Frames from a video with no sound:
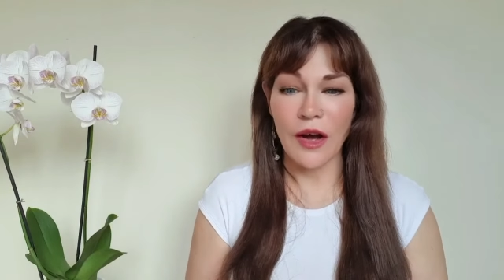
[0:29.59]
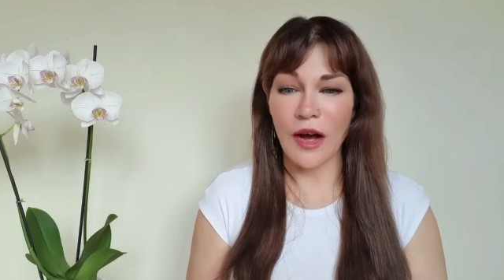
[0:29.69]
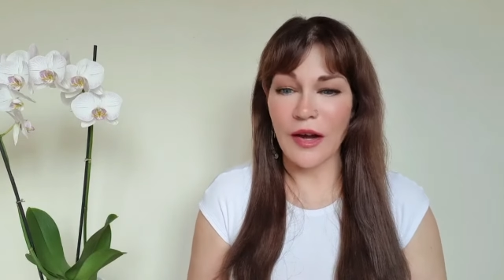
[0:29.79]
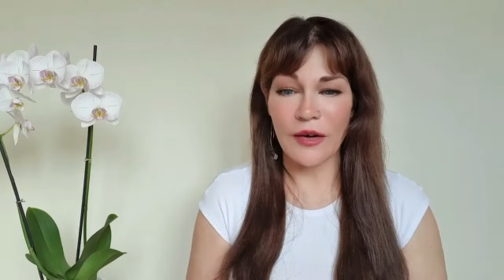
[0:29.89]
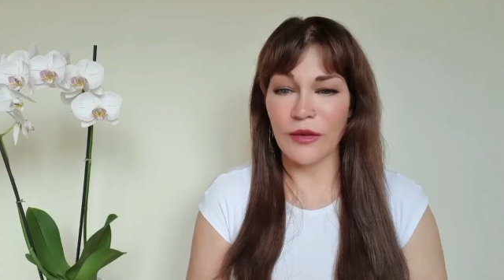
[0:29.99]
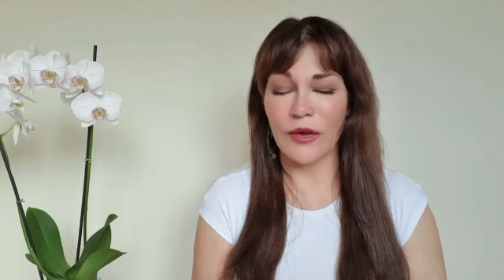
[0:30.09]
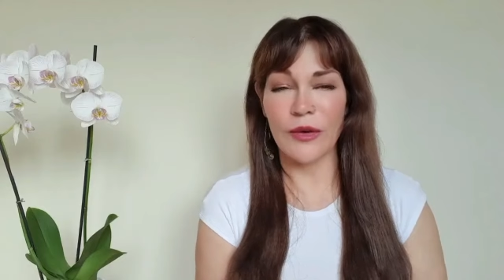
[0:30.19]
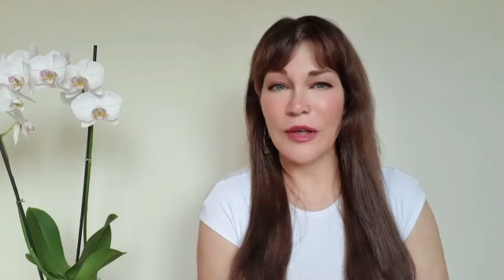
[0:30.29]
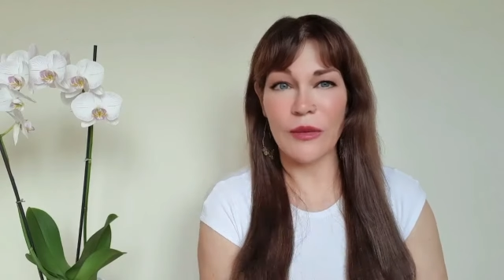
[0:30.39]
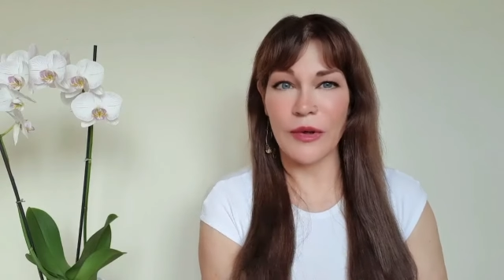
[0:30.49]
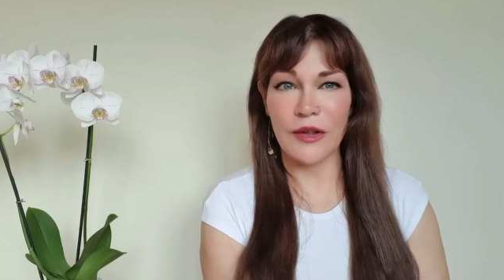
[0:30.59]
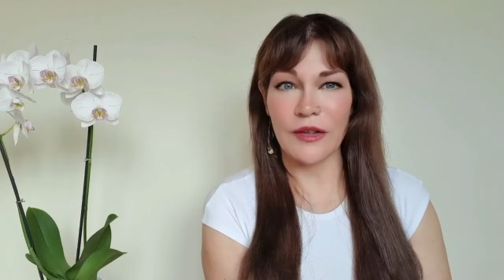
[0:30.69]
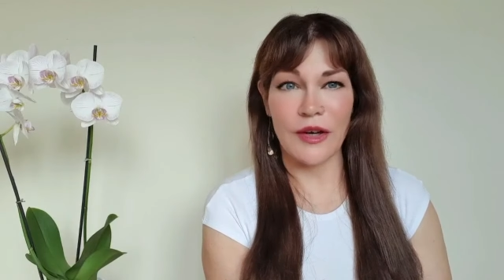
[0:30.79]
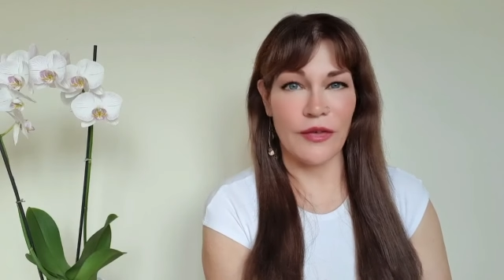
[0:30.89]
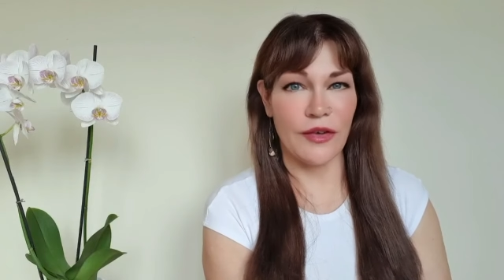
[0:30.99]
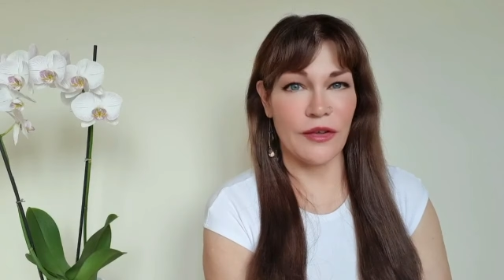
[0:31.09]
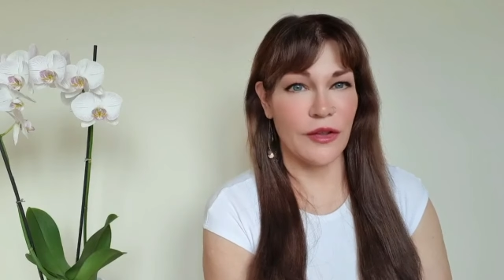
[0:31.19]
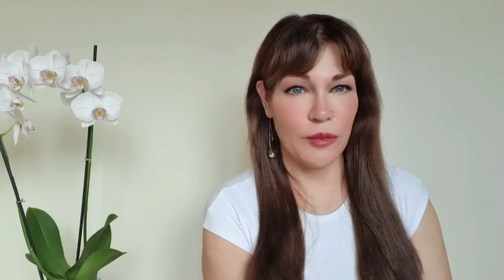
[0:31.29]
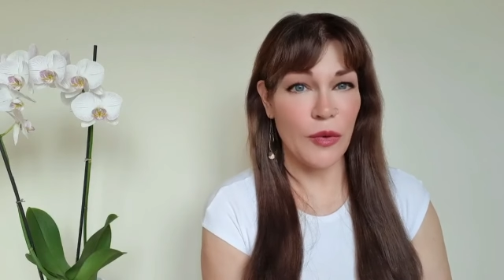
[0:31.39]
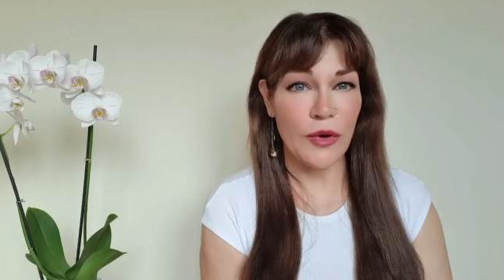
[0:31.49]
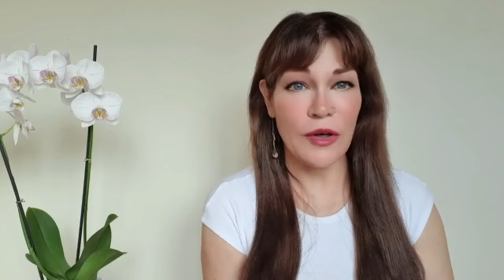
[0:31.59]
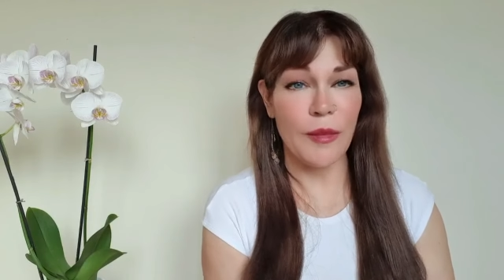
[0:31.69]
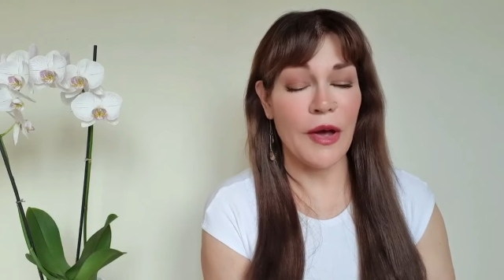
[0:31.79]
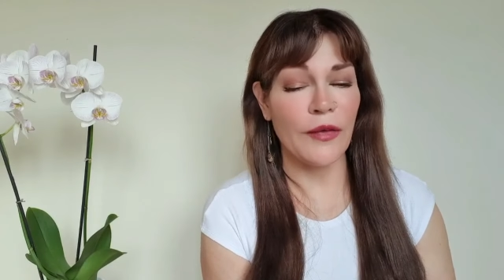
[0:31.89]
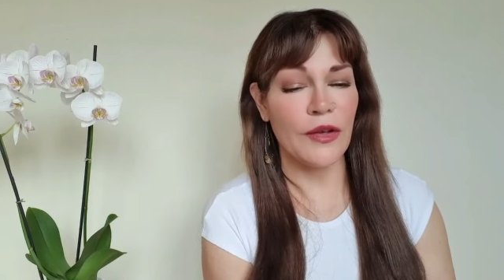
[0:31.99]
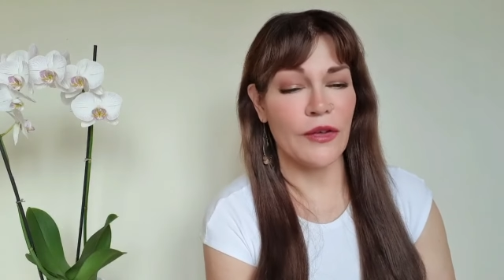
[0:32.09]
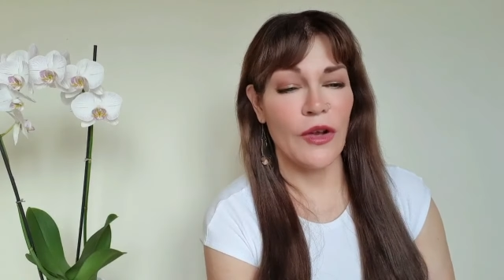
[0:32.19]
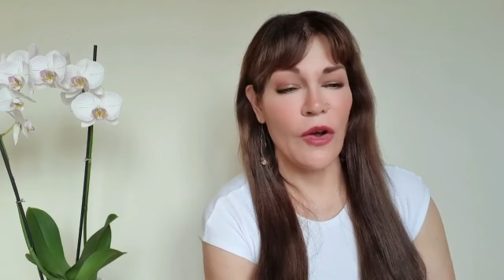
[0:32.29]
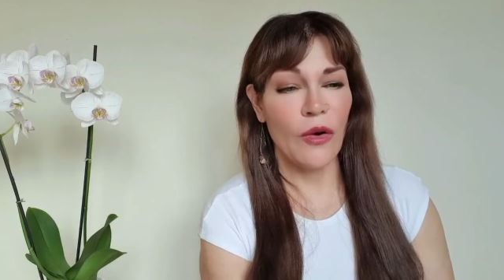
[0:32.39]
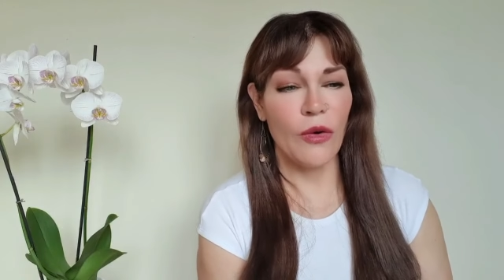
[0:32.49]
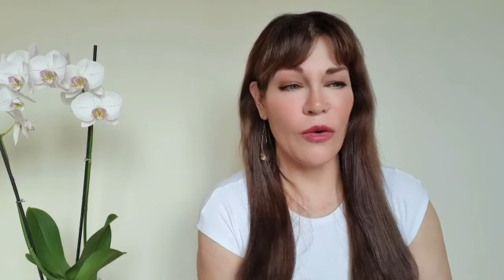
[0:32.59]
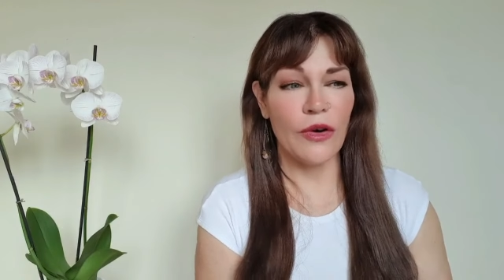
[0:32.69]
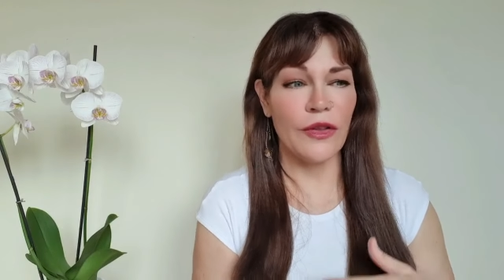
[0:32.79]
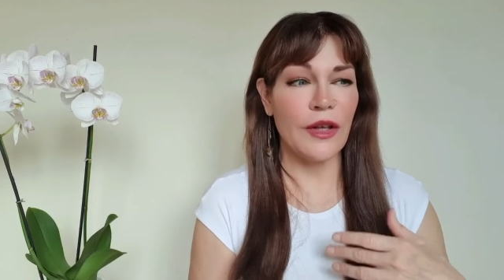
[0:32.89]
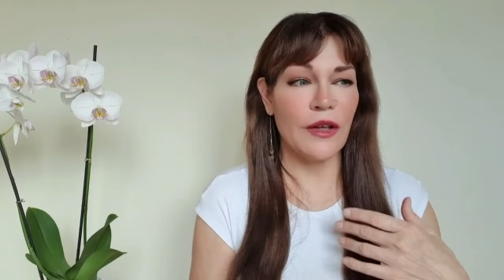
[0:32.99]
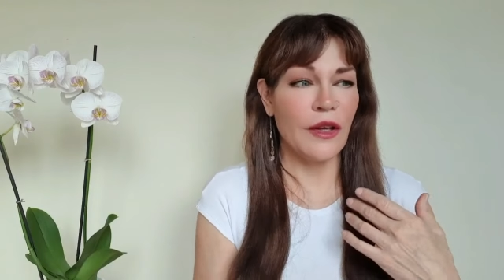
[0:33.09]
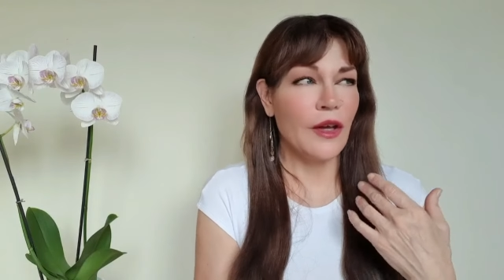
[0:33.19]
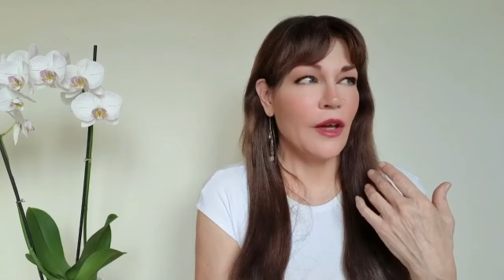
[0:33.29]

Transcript: I don't know anyone that's ever spoken about this or that